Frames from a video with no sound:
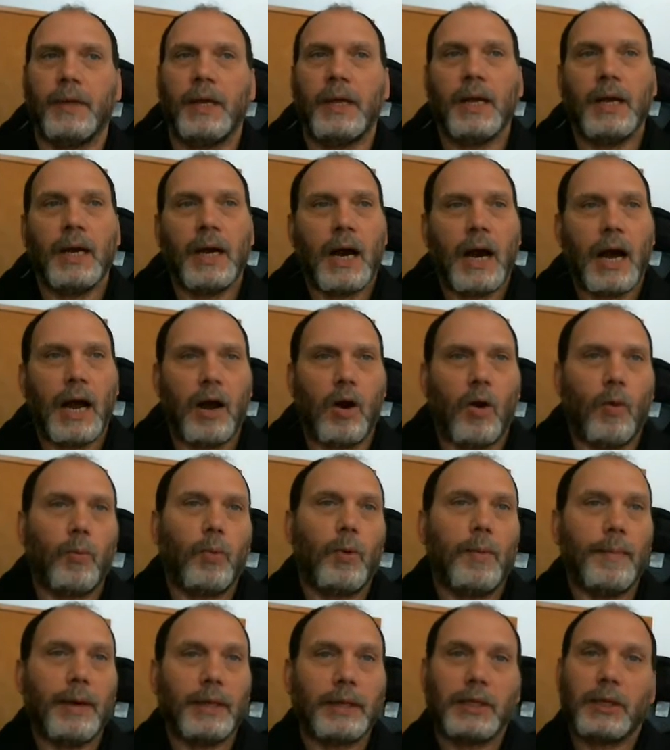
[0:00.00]
I hope we
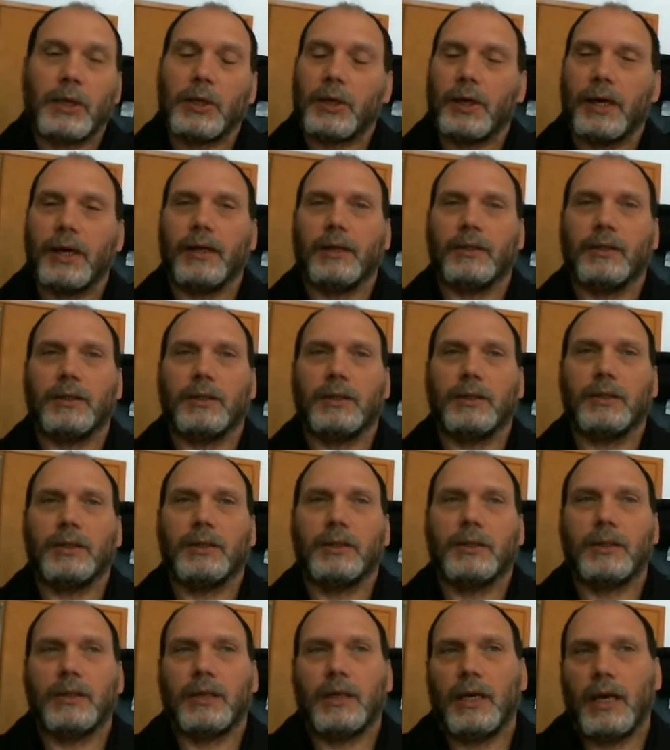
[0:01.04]
met the challenge,
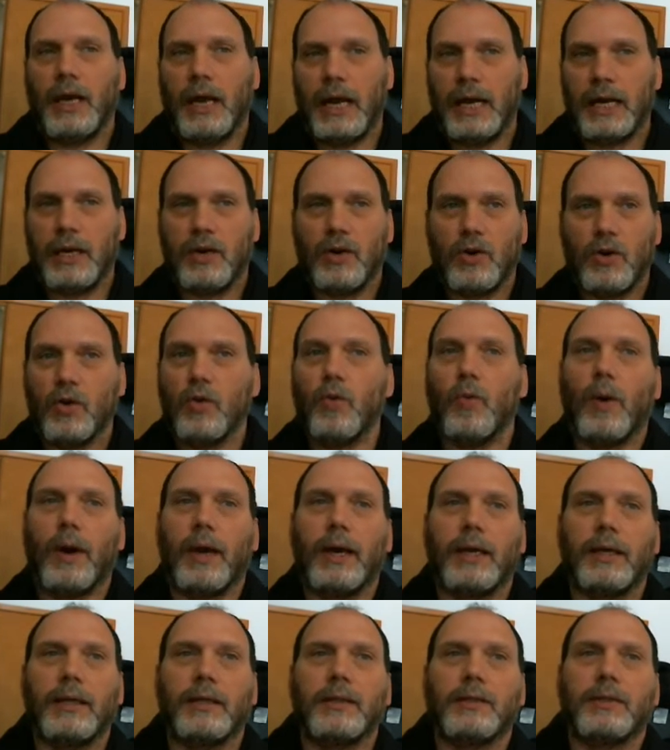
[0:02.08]
a new
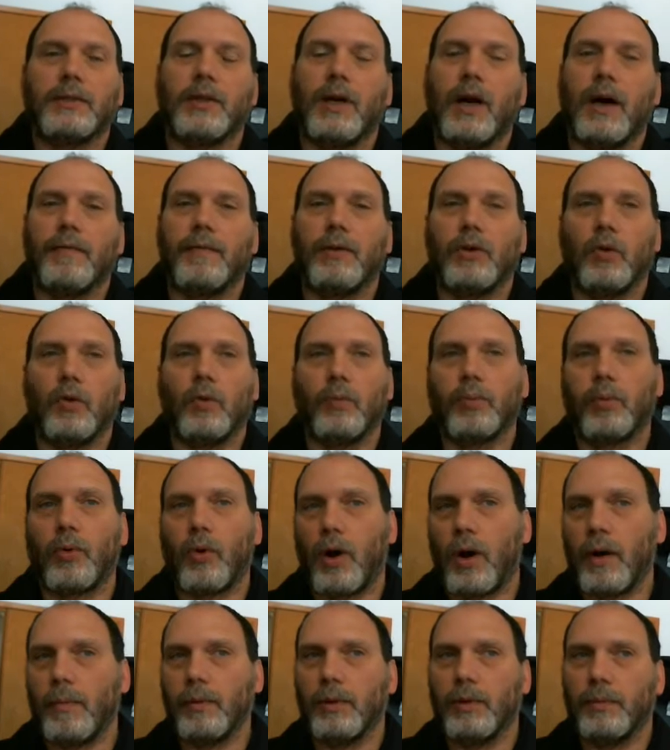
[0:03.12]
way to solve an old
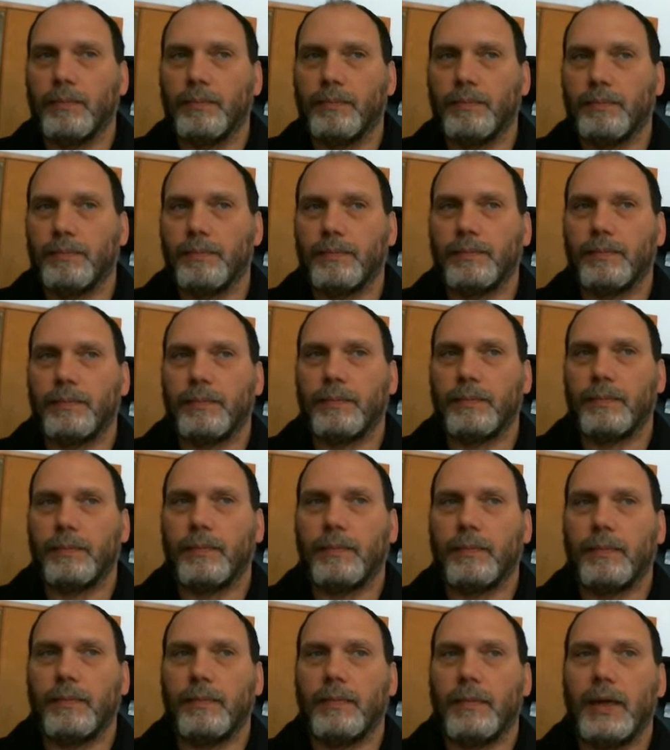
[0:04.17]
problem.
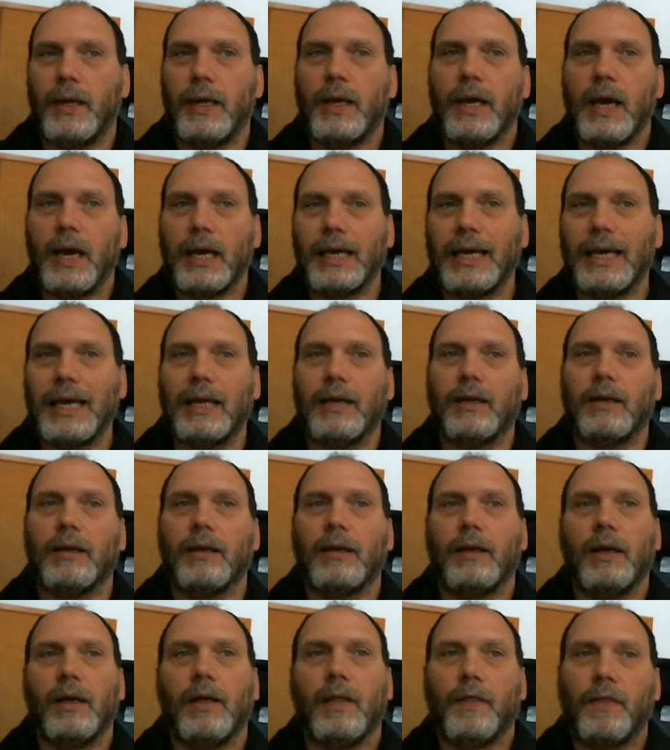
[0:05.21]
Again,
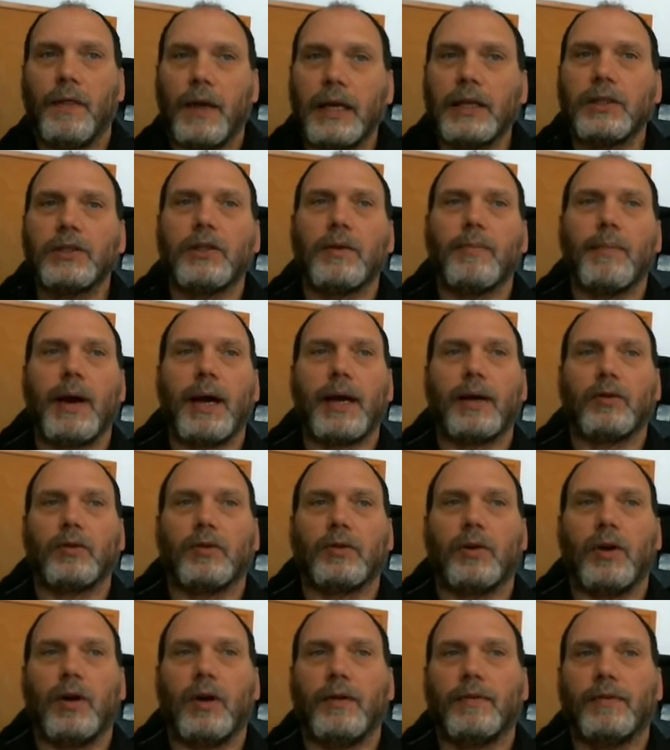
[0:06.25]
thanks to
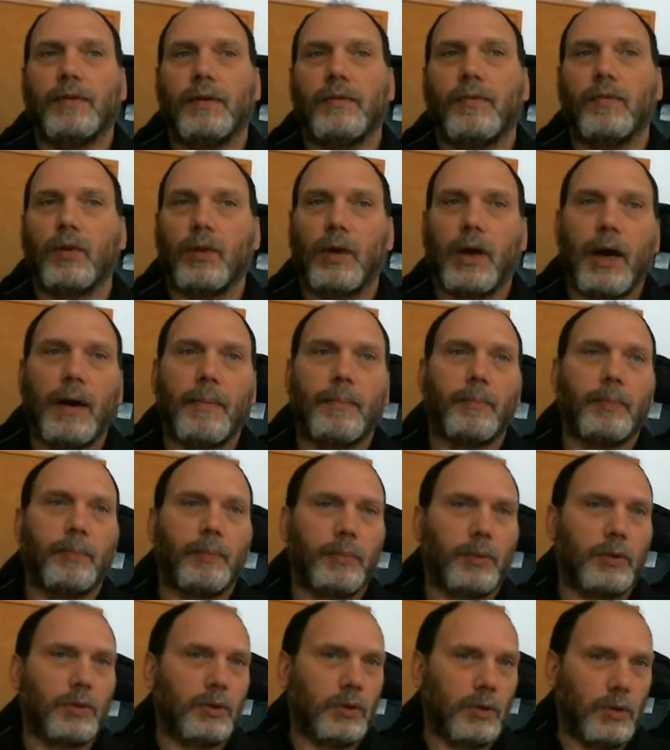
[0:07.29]
Microsoft for the
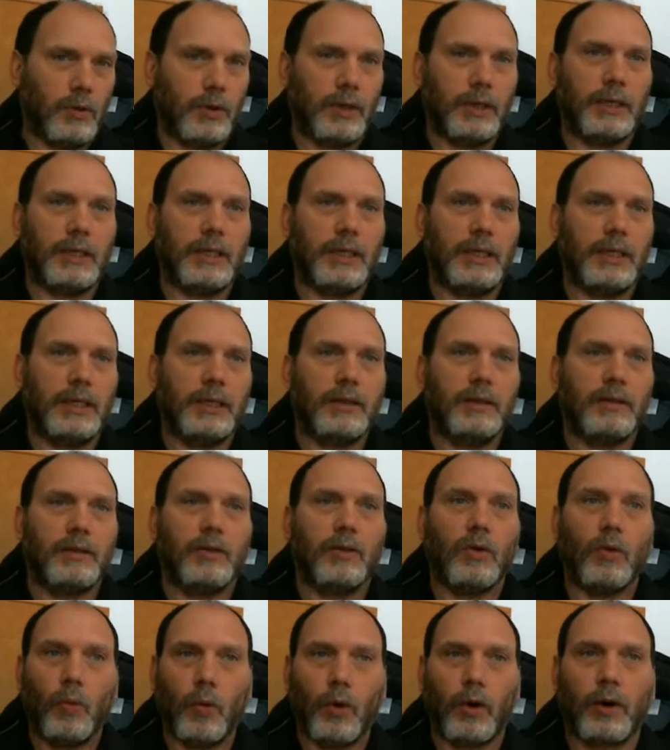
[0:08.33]
opportunity to
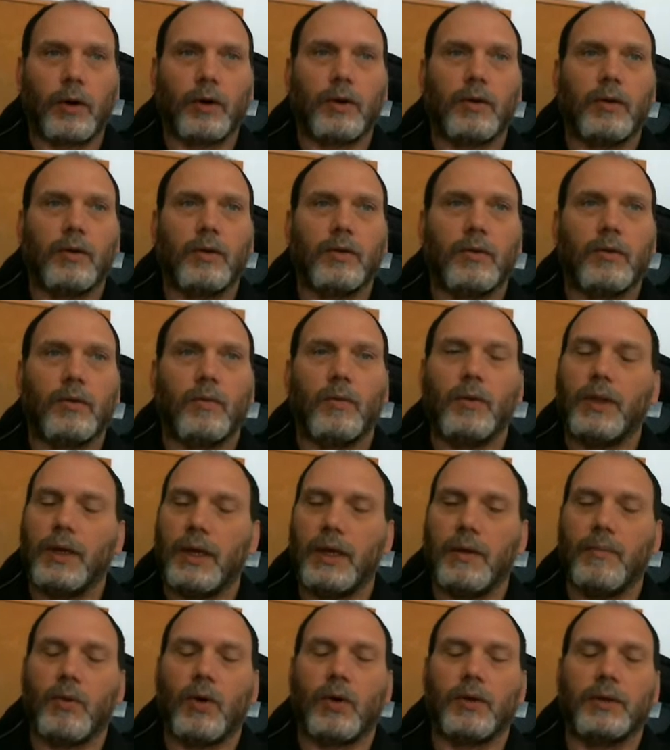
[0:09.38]
work with
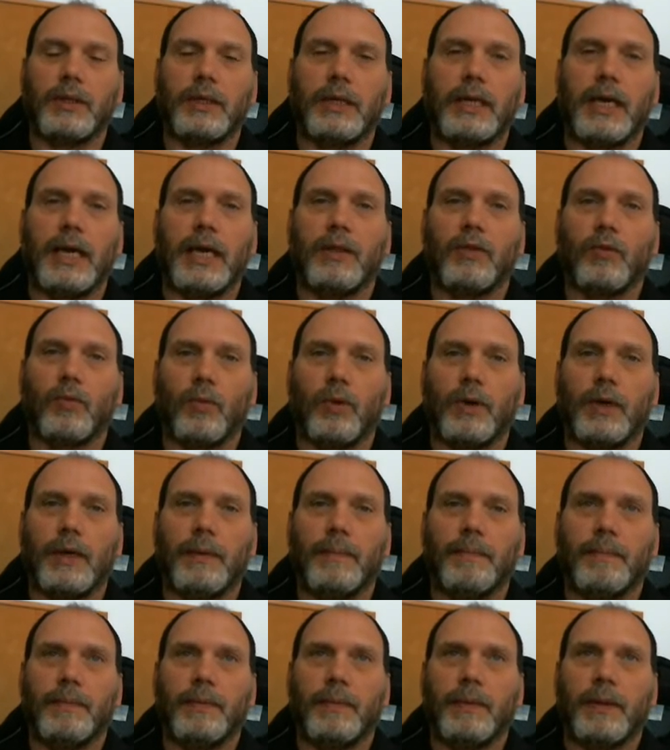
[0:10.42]
MRTK3,
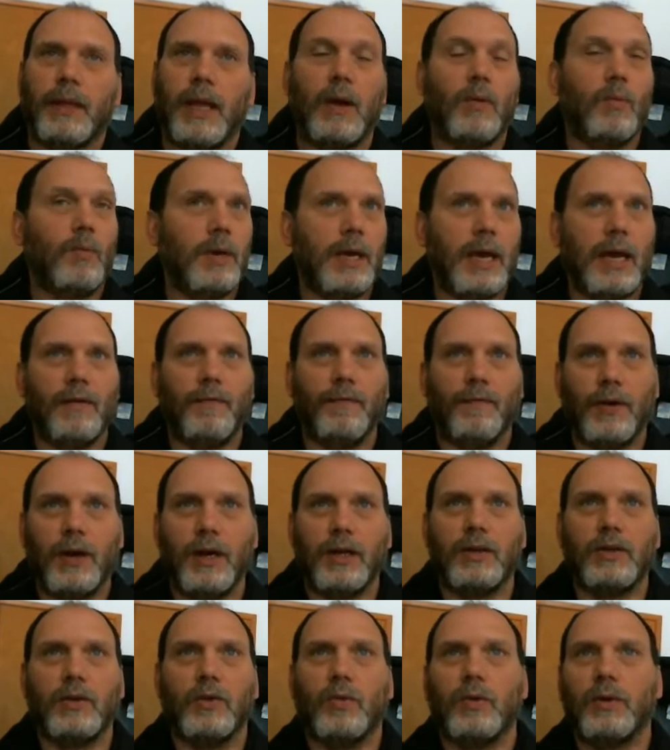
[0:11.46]
and we had
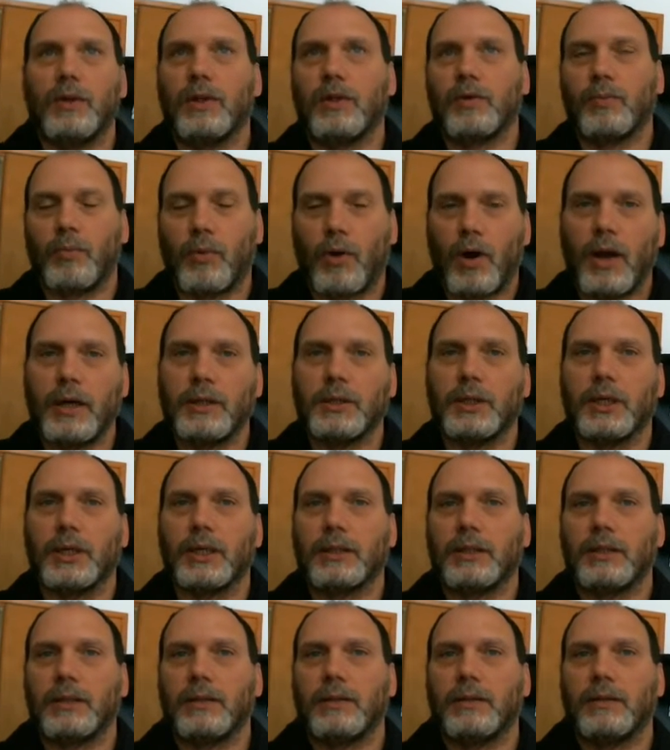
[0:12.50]
fun doing this
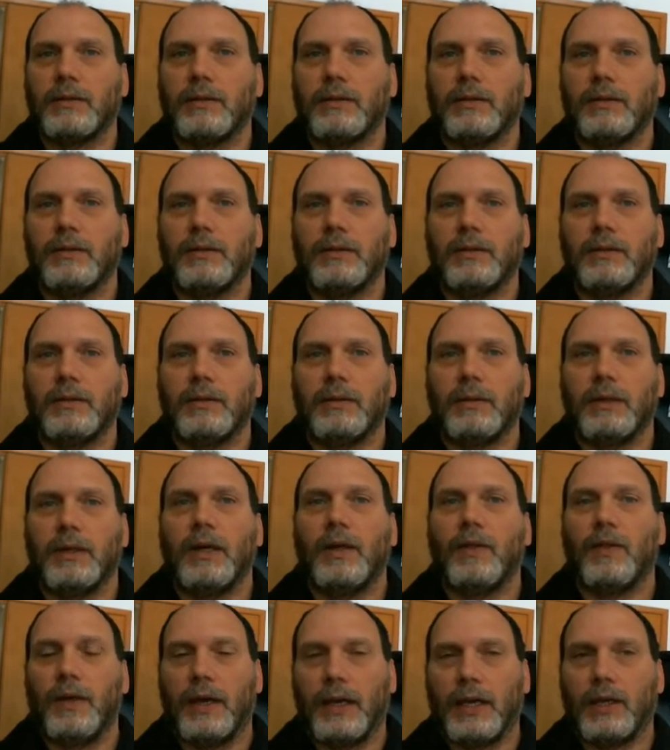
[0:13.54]
project.
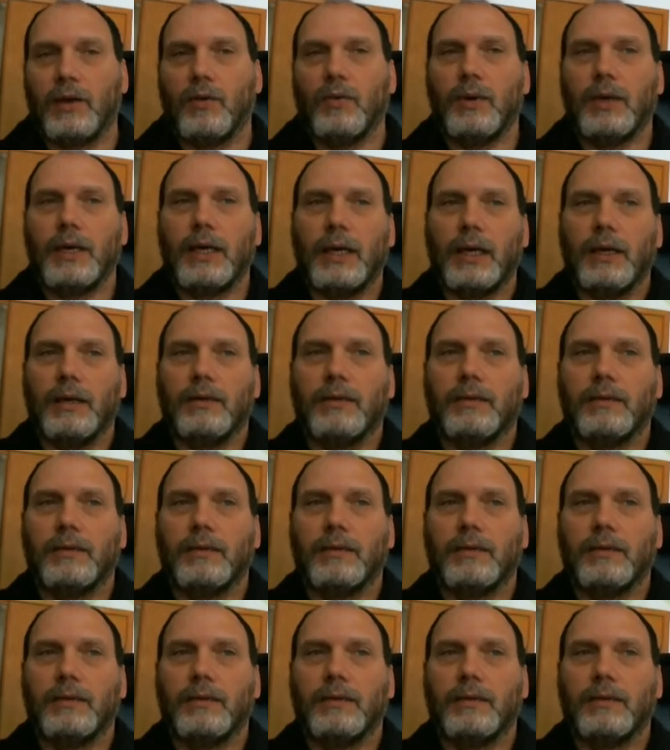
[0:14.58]
Thank you again.